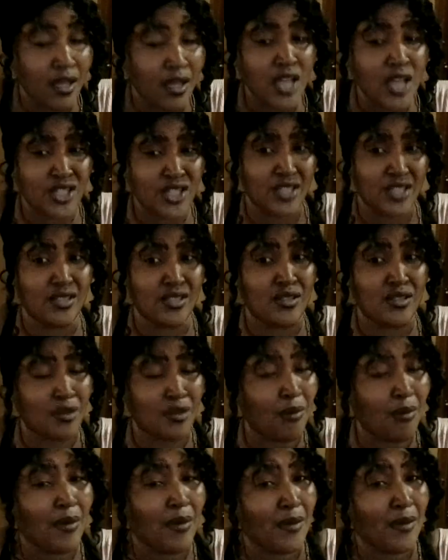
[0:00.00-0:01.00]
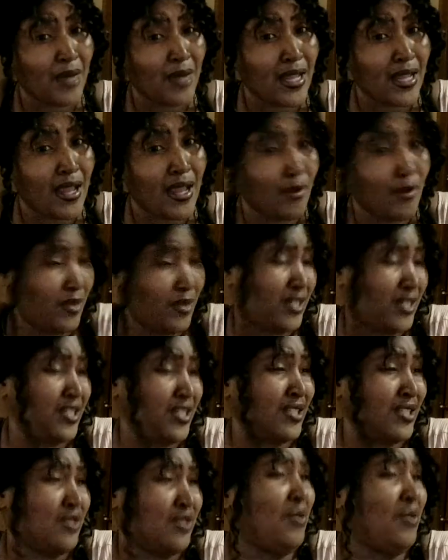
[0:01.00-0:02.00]
Just doing
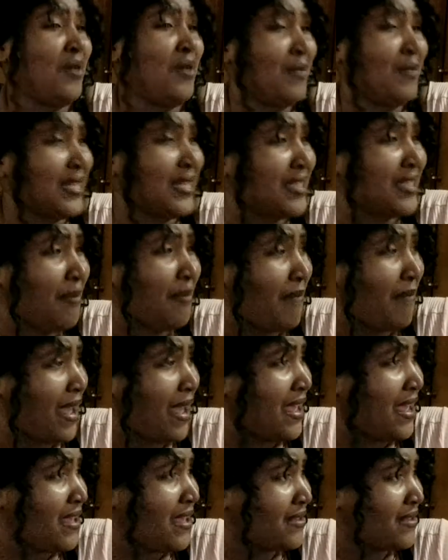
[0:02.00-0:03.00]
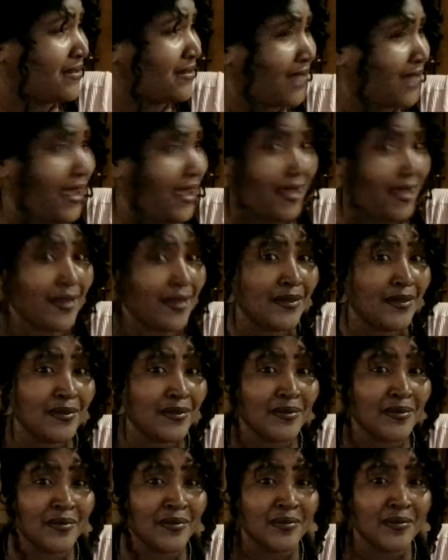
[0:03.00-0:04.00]
what the man say.
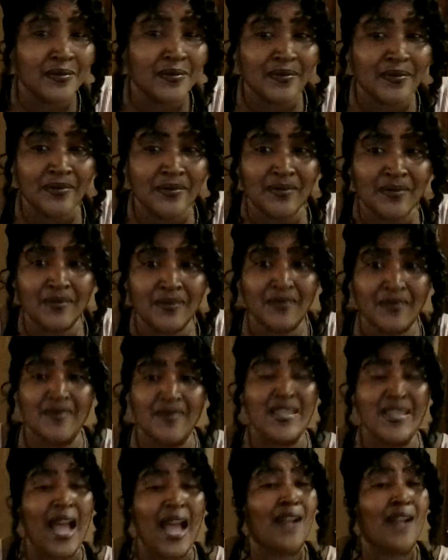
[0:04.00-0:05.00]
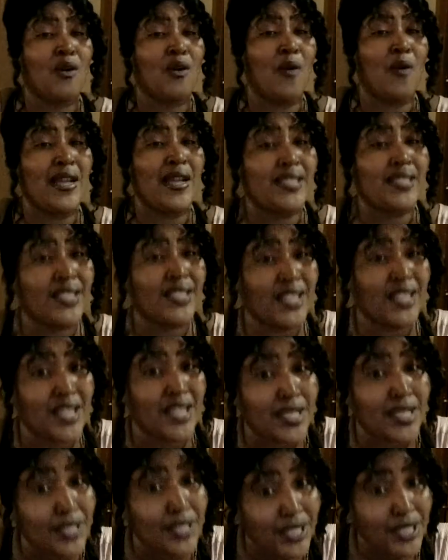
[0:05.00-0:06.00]
Not
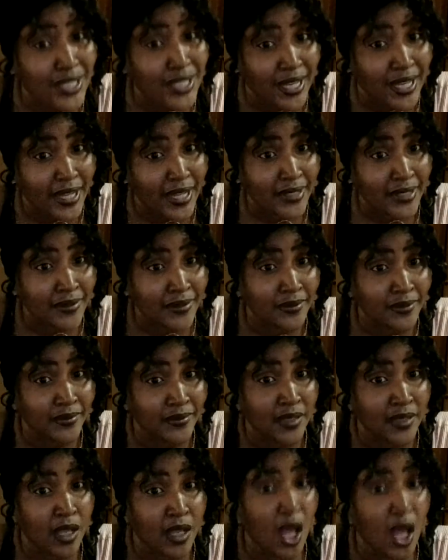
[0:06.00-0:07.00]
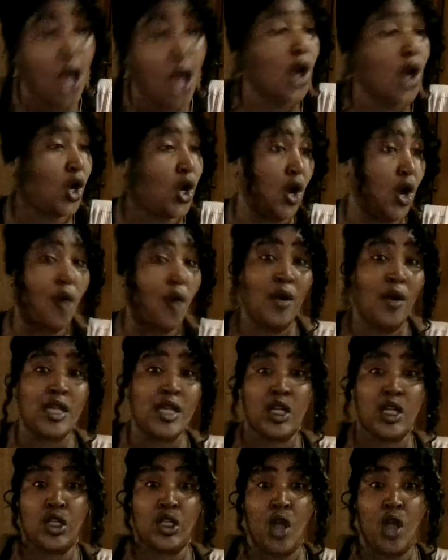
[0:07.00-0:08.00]
questioning shit. Going
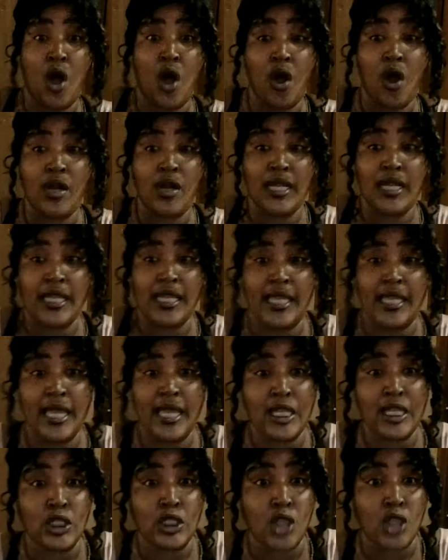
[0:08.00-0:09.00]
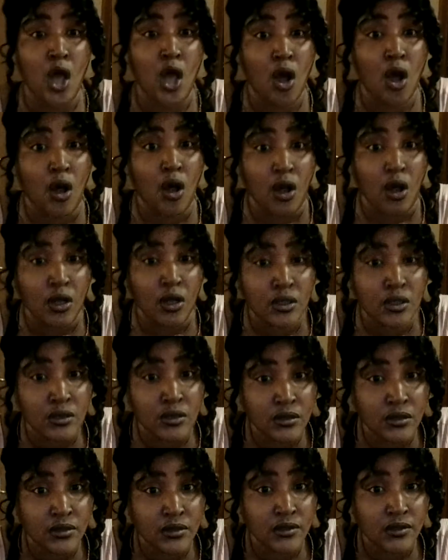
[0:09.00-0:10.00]
along to get along.
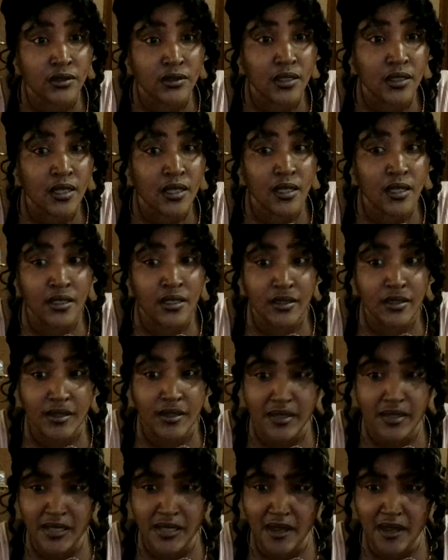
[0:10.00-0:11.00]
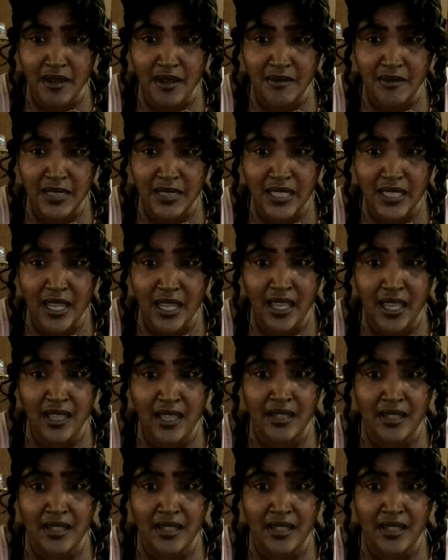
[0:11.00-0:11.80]
You see what I'm saying?